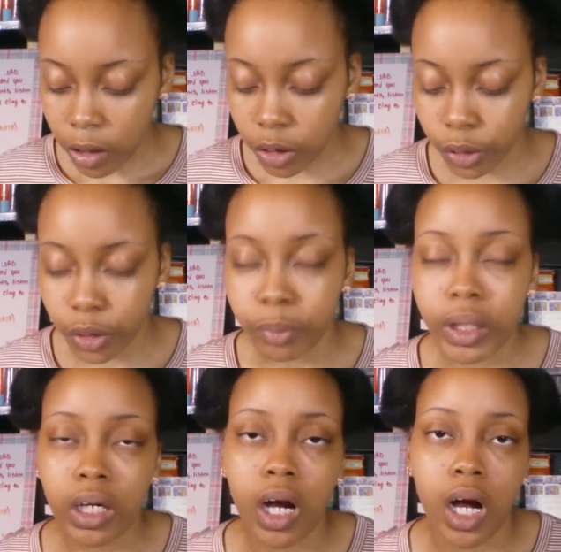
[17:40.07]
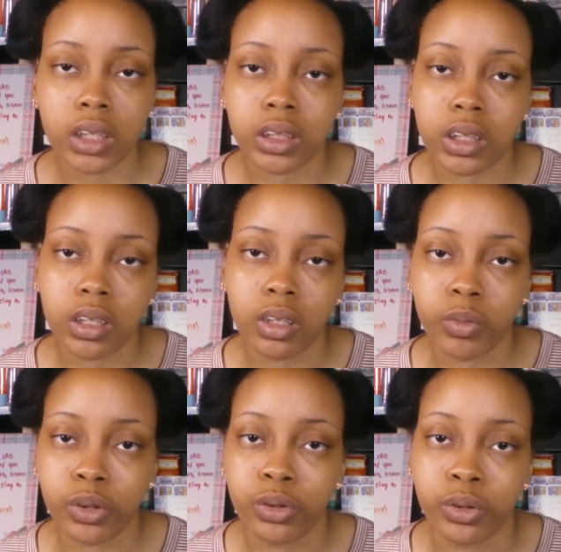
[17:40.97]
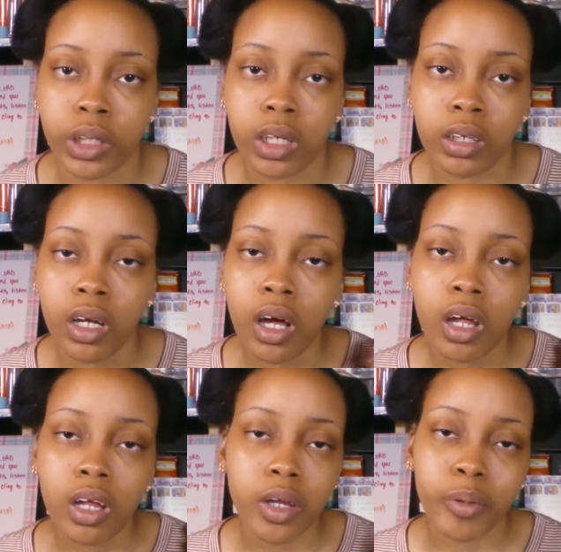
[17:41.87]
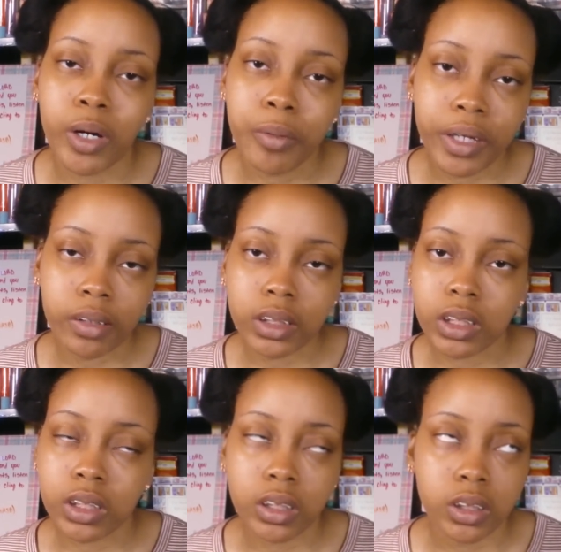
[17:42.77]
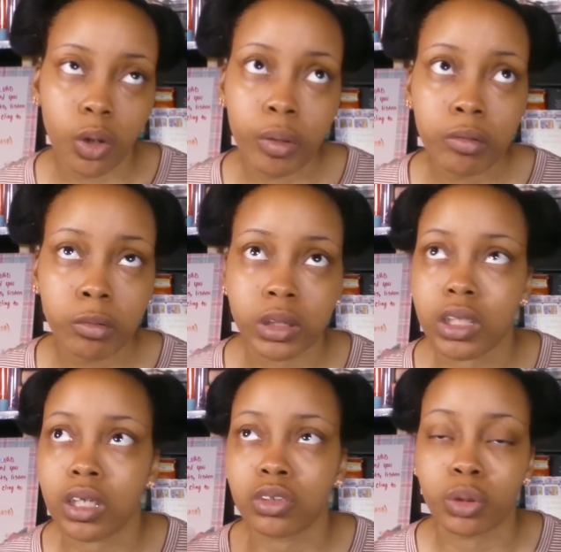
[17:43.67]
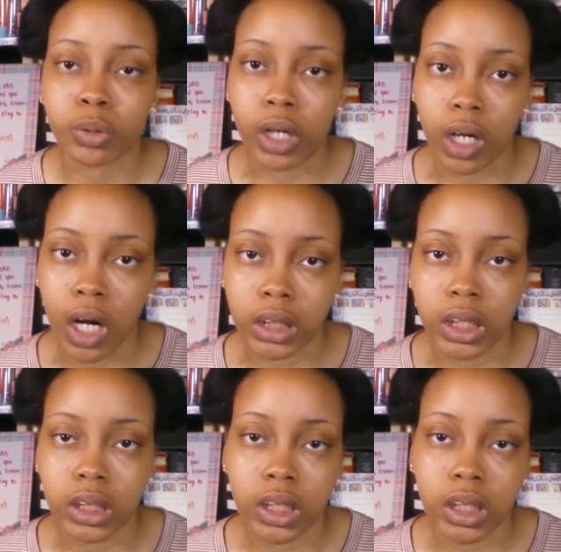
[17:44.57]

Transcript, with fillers: So you're being constant and when you do that. And the pray without ceasing, so many people take that scripture out of context.